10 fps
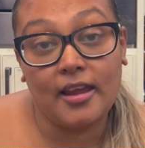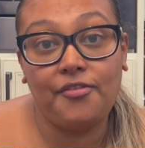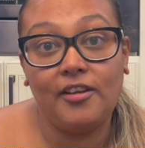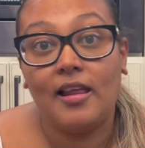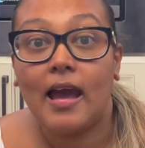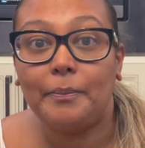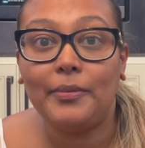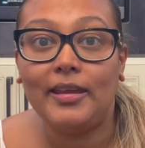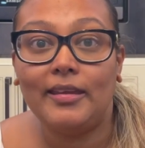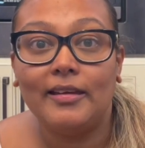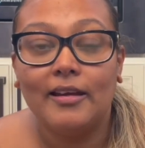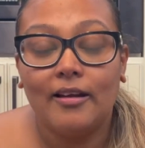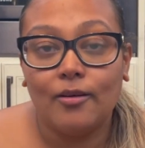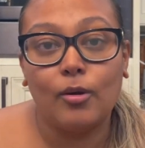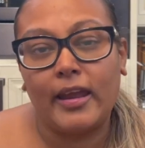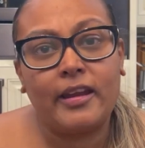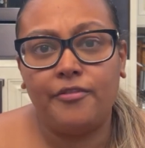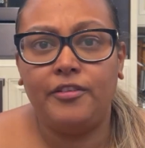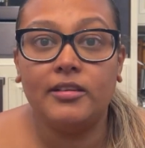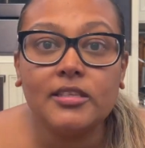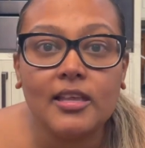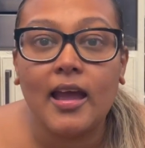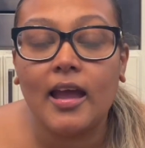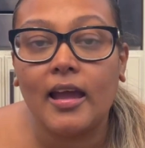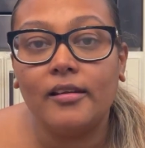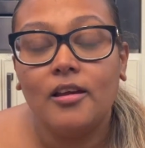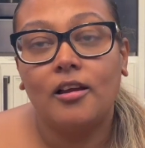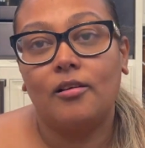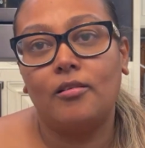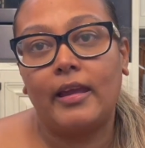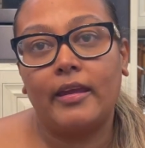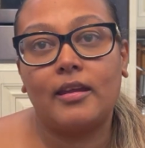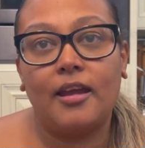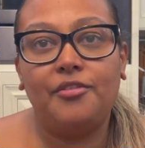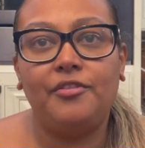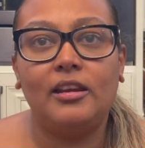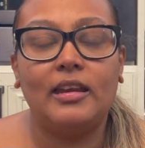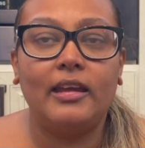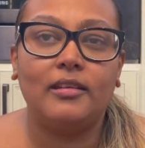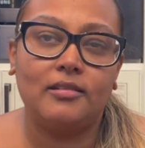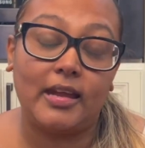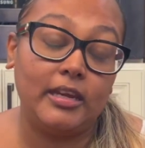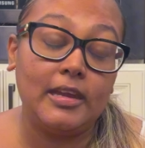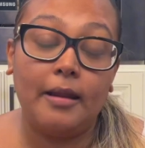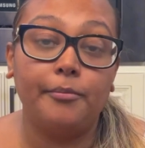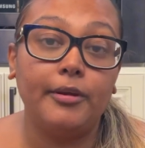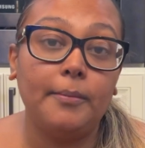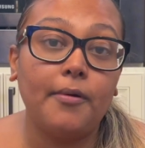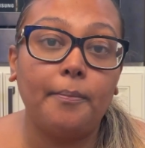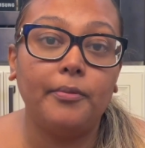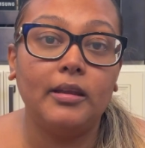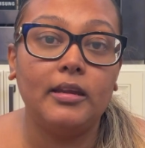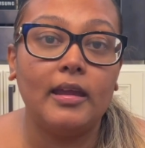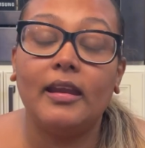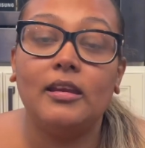feel happy, or like I feel sad, or like I feel like I can't breathe properly.